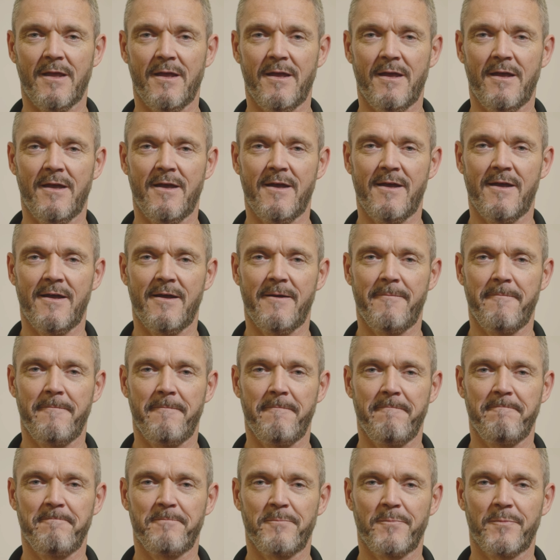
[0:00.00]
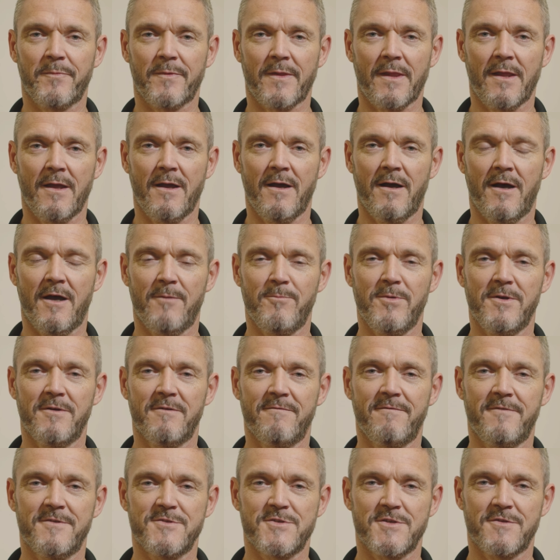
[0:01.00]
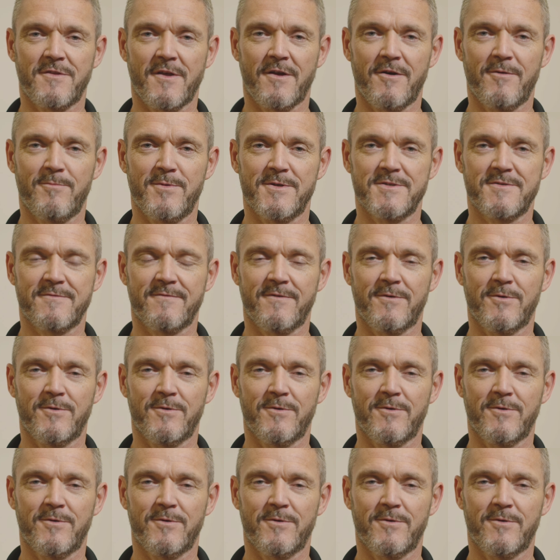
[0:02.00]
I've been a physiotherapist